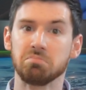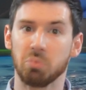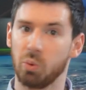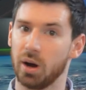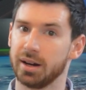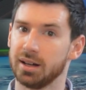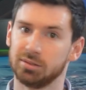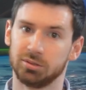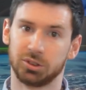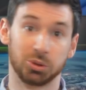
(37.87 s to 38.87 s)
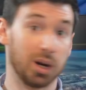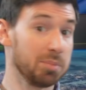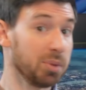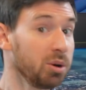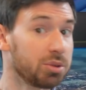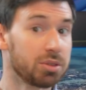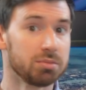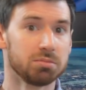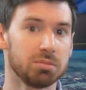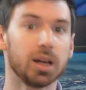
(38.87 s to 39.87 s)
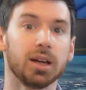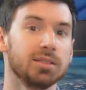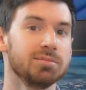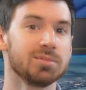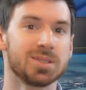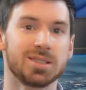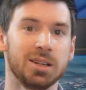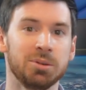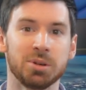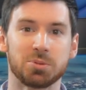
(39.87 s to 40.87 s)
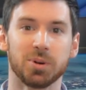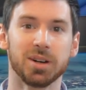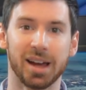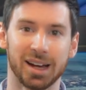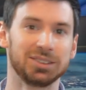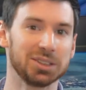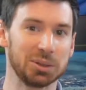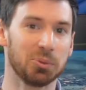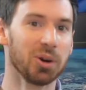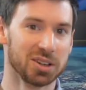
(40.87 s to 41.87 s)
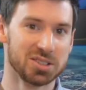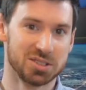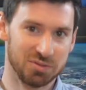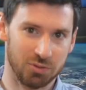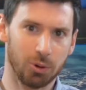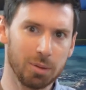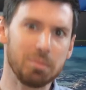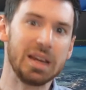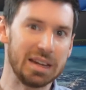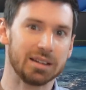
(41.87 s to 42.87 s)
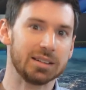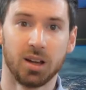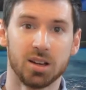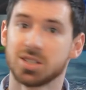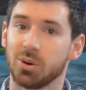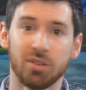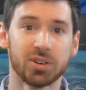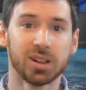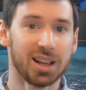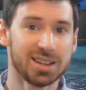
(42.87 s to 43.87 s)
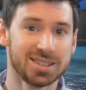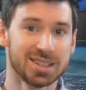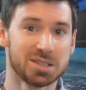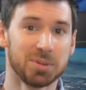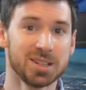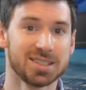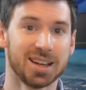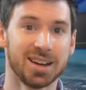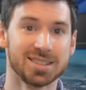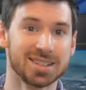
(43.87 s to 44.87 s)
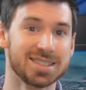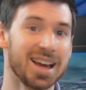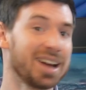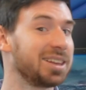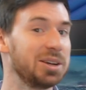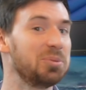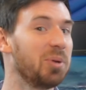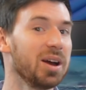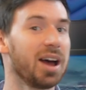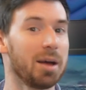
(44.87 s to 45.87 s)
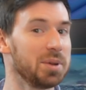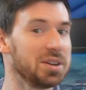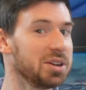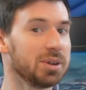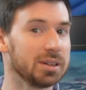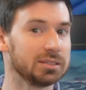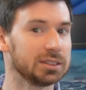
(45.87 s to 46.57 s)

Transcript: why not try both and see which one actually works for me? So over the last six months, that is exactly what I've been doing.